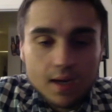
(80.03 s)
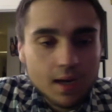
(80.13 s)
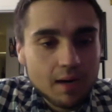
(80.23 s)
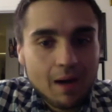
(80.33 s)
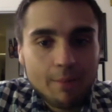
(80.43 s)

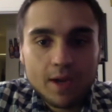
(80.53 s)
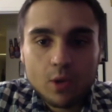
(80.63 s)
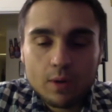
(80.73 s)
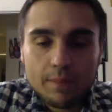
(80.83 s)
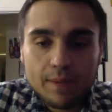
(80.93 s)
how big it
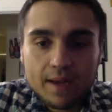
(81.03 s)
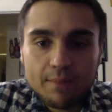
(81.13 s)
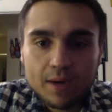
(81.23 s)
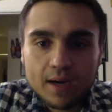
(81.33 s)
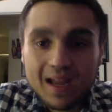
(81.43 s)
would have been,
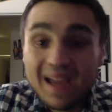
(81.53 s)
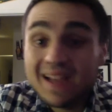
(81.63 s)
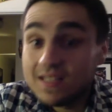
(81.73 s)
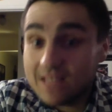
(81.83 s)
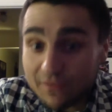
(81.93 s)
but
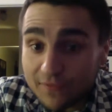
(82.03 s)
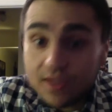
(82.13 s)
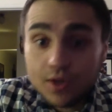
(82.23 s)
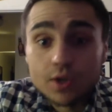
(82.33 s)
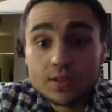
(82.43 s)
it
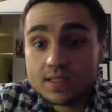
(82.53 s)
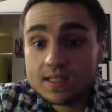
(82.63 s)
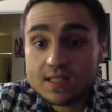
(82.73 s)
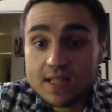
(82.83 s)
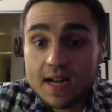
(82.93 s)
definitely hurt the
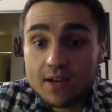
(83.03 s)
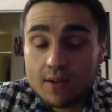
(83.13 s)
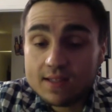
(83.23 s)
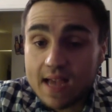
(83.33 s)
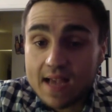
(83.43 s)
Cincinnati
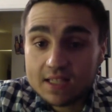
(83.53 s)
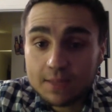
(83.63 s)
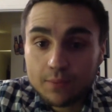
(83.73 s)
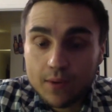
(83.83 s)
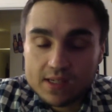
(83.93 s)
Reds asking
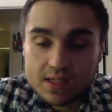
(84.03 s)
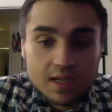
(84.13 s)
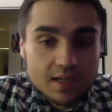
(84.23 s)
price.